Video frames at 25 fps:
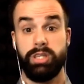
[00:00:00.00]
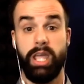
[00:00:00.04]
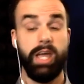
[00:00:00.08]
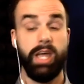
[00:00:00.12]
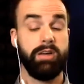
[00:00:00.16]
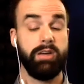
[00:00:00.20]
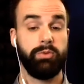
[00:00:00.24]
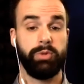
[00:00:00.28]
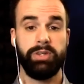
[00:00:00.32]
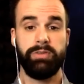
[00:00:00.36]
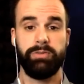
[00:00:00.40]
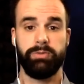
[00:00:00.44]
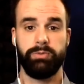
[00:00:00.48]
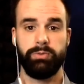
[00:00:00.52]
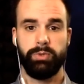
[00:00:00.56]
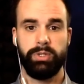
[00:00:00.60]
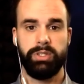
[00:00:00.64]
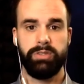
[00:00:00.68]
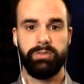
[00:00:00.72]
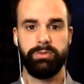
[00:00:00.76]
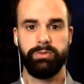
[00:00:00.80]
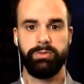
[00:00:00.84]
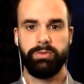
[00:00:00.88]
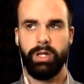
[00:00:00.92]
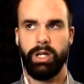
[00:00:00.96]
yeah,
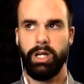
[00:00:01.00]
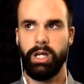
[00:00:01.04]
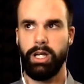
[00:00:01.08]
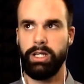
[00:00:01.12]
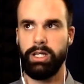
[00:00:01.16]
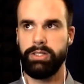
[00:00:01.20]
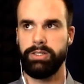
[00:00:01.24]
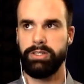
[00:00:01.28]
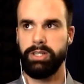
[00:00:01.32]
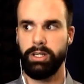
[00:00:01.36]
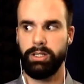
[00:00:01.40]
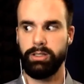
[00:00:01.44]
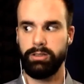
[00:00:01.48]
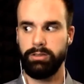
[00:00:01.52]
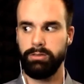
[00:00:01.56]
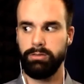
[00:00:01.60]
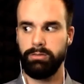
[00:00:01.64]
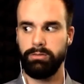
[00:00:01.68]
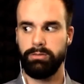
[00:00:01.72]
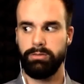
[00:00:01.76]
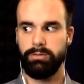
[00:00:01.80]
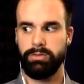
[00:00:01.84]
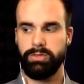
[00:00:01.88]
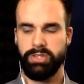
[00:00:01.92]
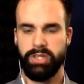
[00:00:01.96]
we've
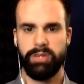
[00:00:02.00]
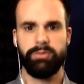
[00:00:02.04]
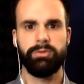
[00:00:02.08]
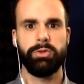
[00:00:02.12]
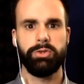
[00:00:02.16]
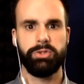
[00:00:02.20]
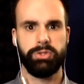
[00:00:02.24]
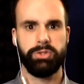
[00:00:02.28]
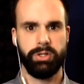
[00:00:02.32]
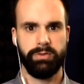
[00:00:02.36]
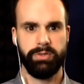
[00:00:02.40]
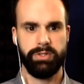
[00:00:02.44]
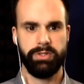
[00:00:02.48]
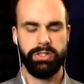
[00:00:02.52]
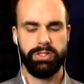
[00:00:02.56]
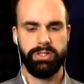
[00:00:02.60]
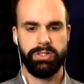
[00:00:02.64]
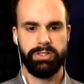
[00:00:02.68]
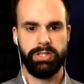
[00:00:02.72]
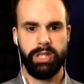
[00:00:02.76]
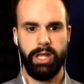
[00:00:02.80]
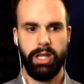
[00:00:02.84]
done several services.